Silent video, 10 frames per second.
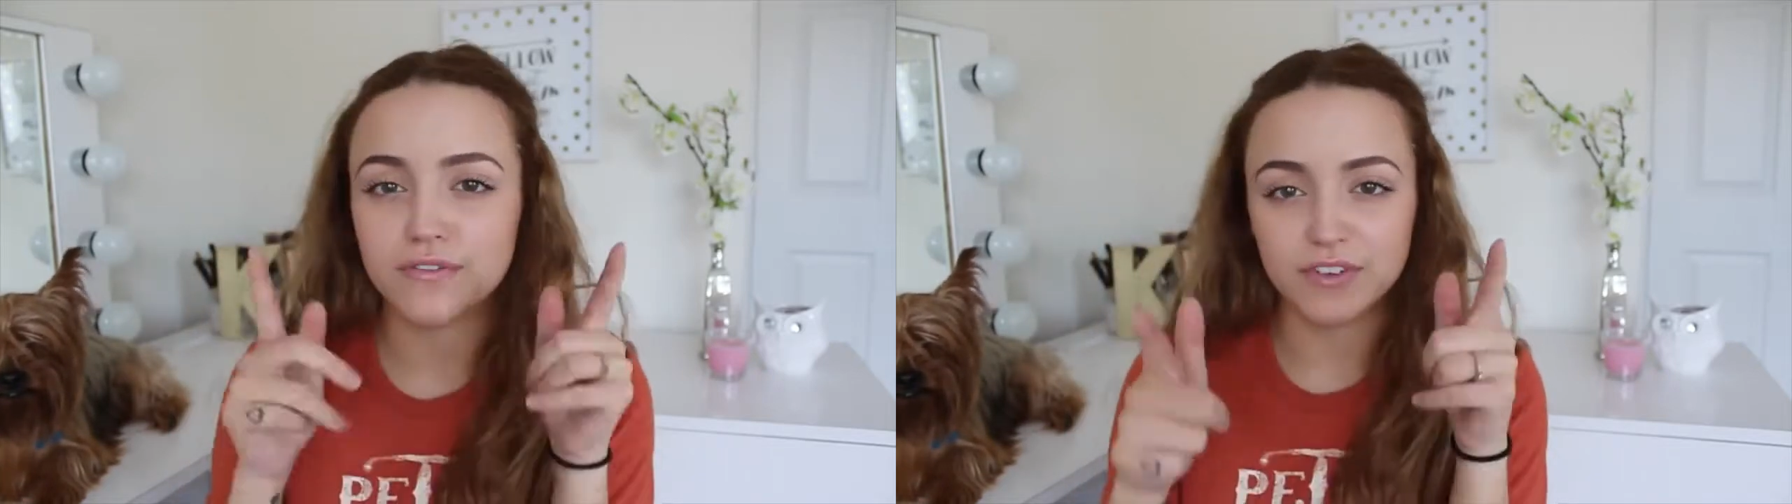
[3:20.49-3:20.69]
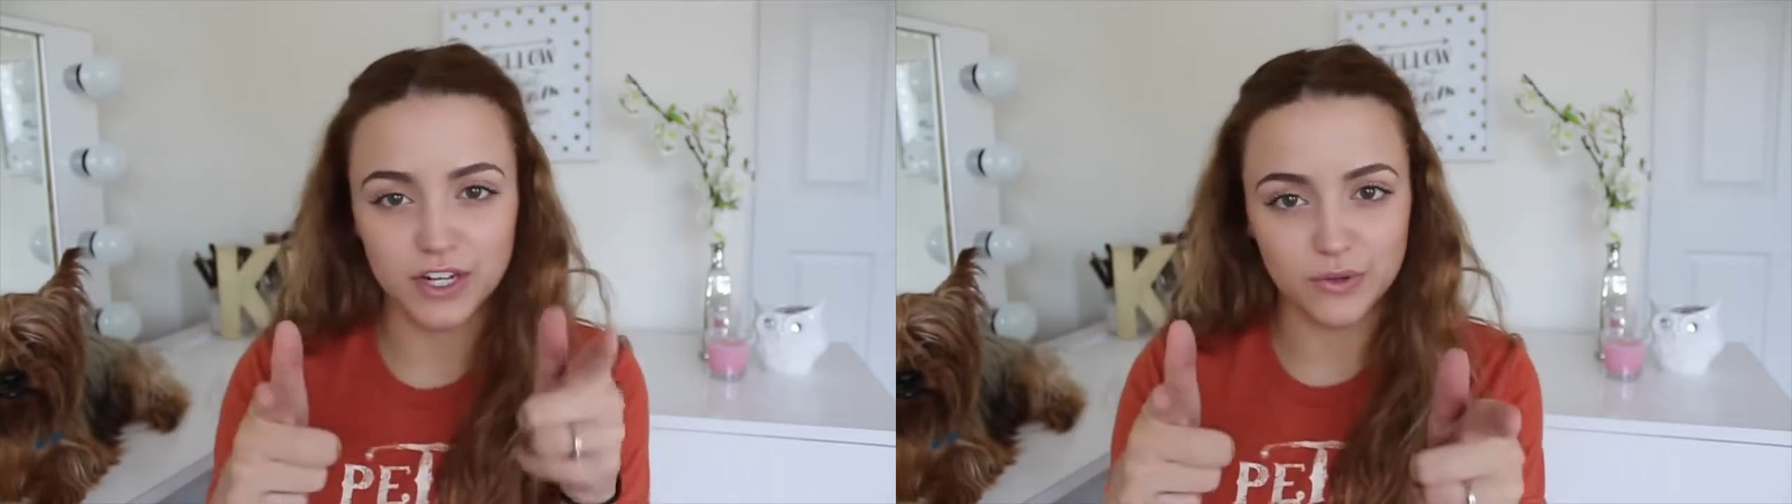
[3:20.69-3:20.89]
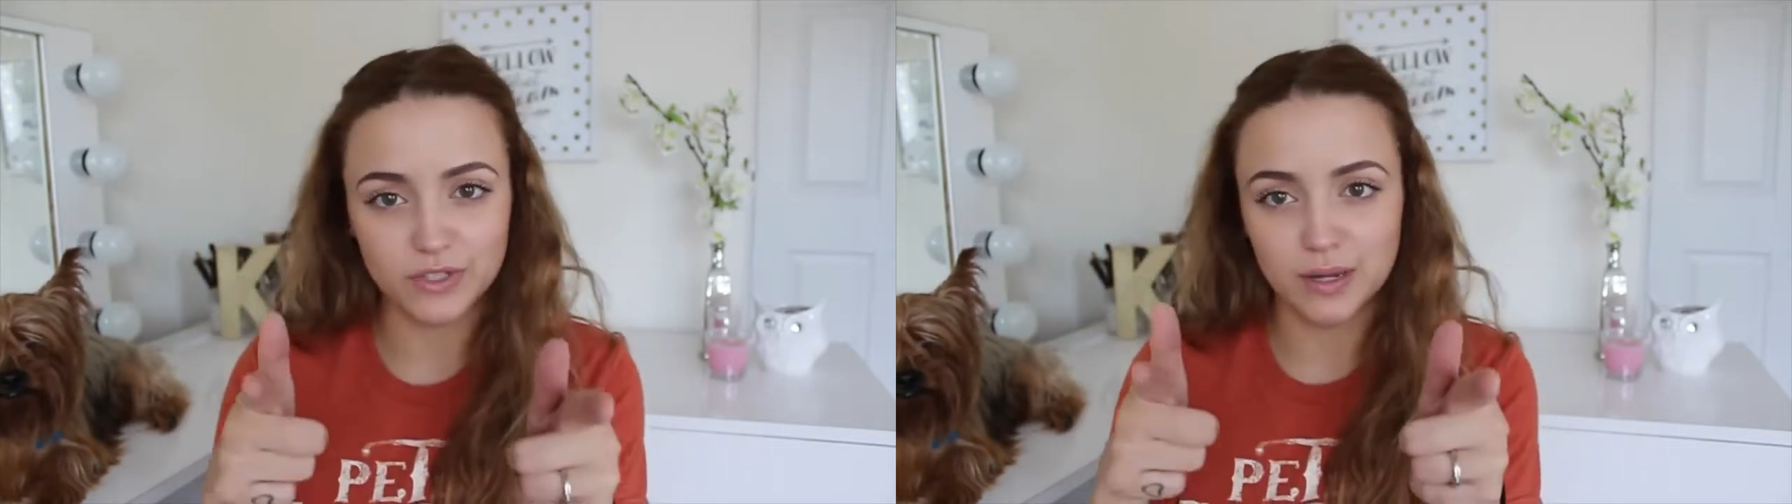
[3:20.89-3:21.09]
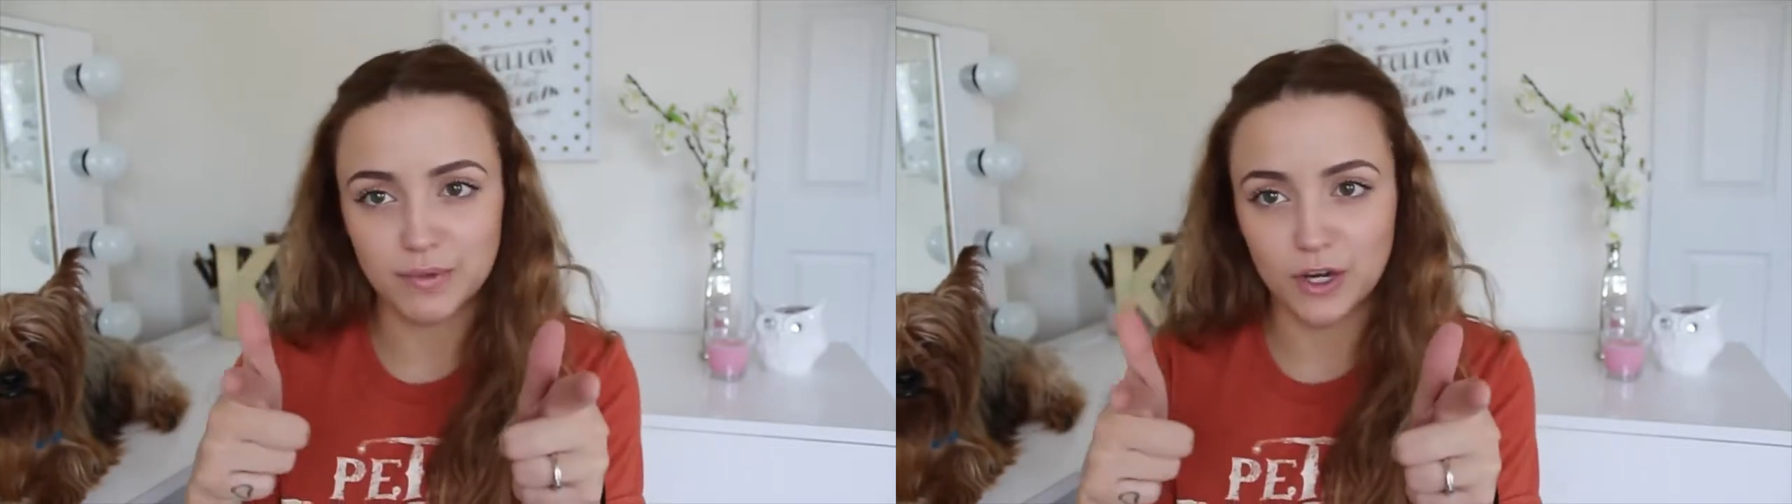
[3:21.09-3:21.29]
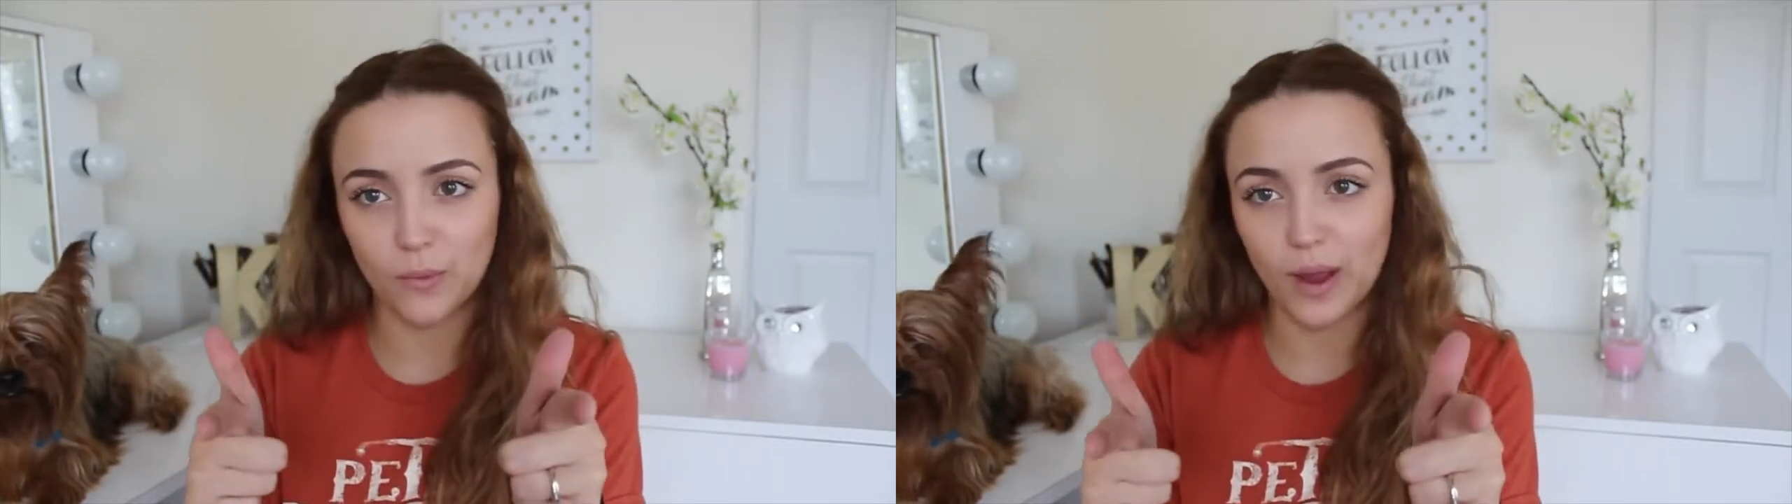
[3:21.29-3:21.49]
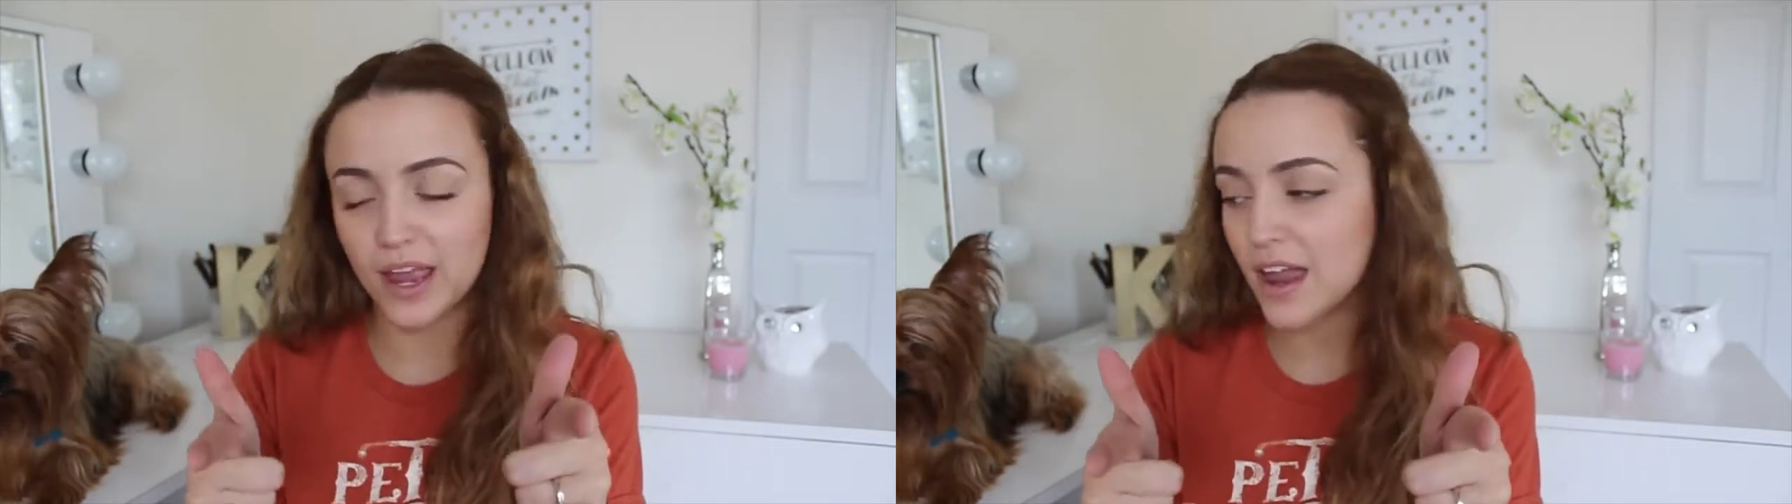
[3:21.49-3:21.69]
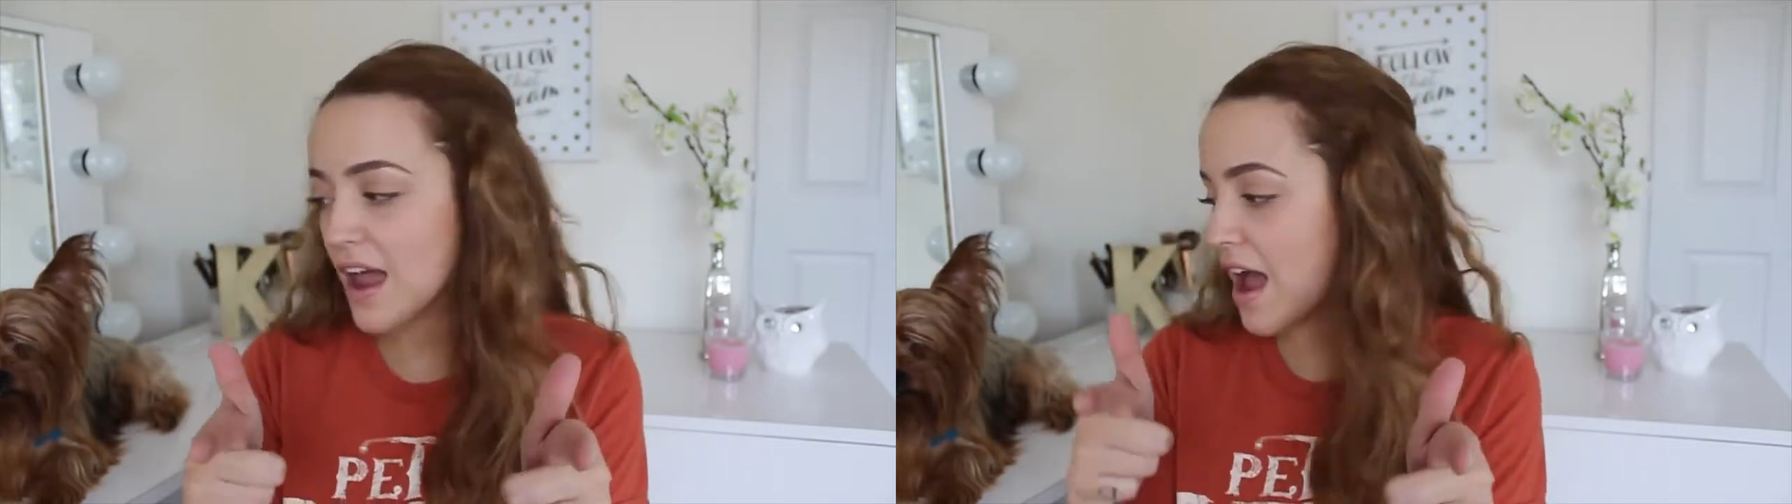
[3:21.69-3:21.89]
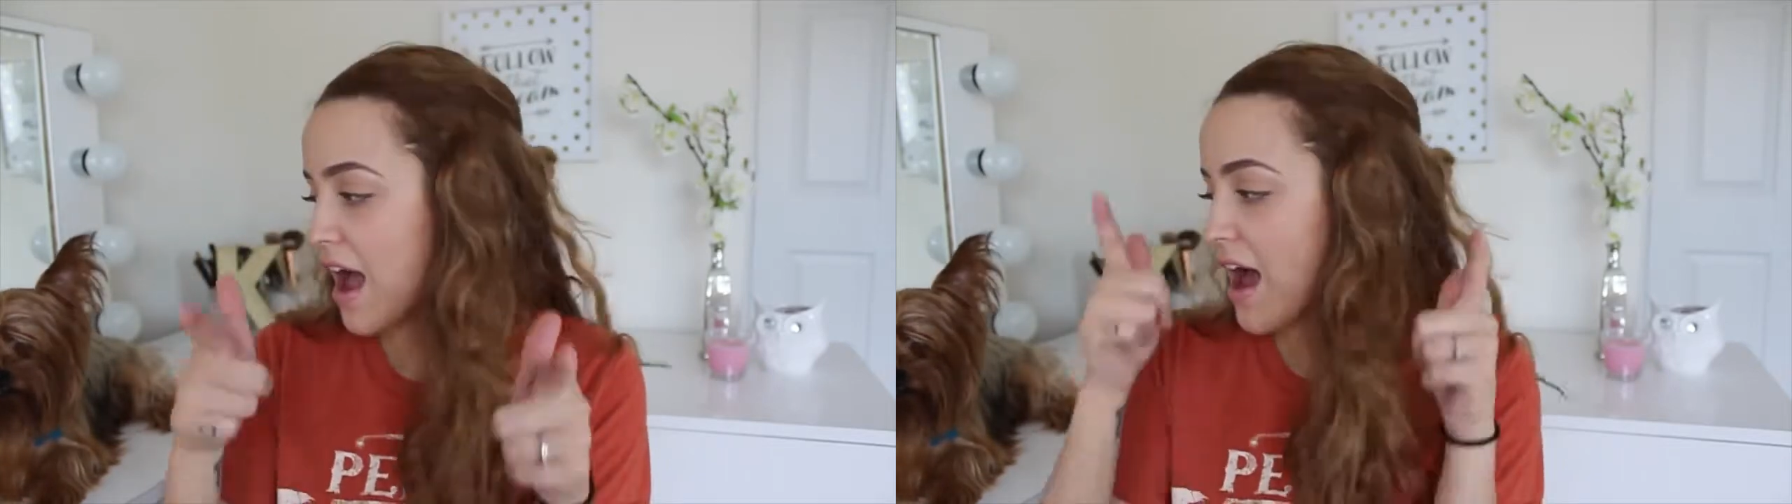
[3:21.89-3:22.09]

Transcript: videos coming your way